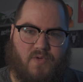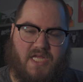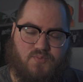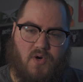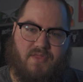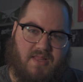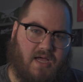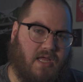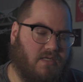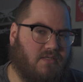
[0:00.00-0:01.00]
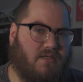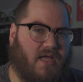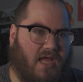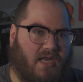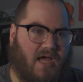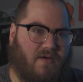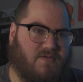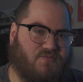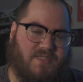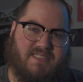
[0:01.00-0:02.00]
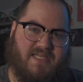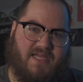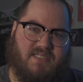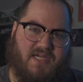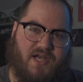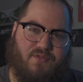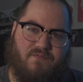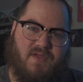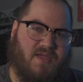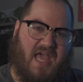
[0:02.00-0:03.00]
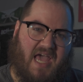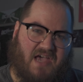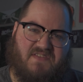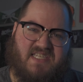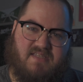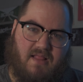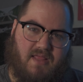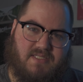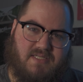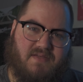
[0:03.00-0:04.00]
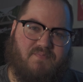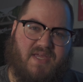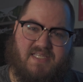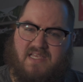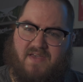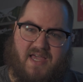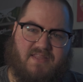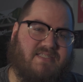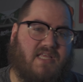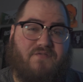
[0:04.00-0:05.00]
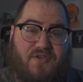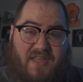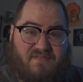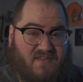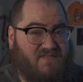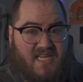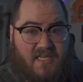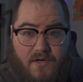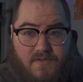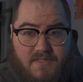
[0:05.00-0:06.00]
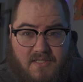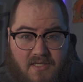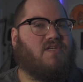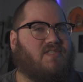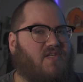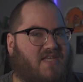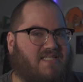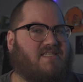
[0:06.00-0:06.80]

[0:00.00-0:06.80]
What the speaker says: it's worth a lot, and I was really sad to kind of have to sell it because I've had this thing for like 15 years. So this